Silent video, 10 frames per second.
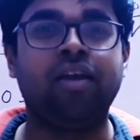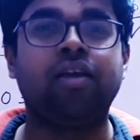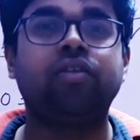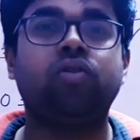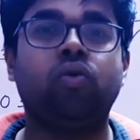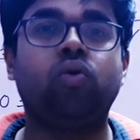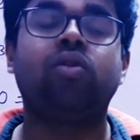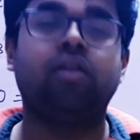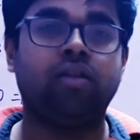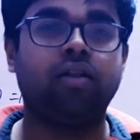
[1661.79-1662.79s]
So
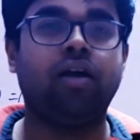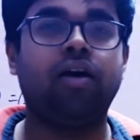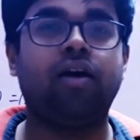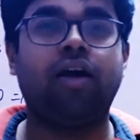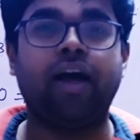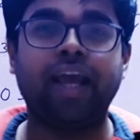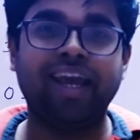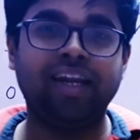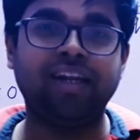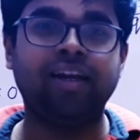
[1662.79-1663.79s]

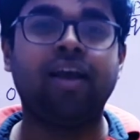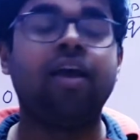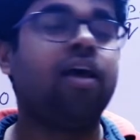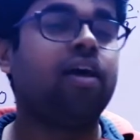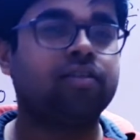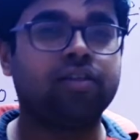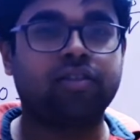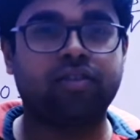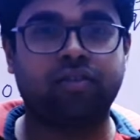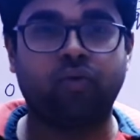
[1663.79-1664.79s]
again,
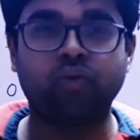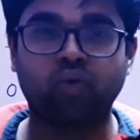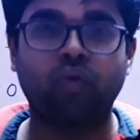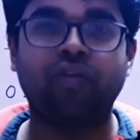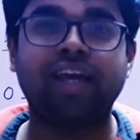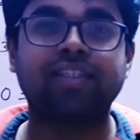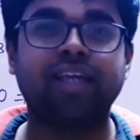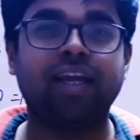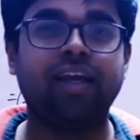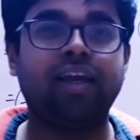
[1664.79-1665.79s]
this was Vivek
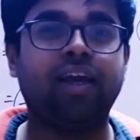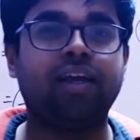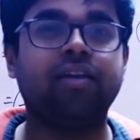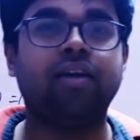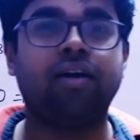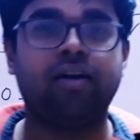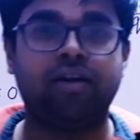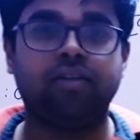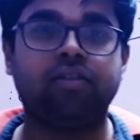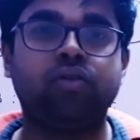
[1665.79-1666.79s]
Saini, and
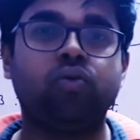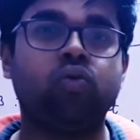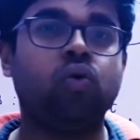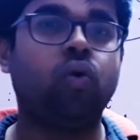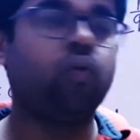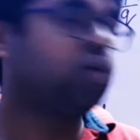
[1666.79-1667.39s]
you were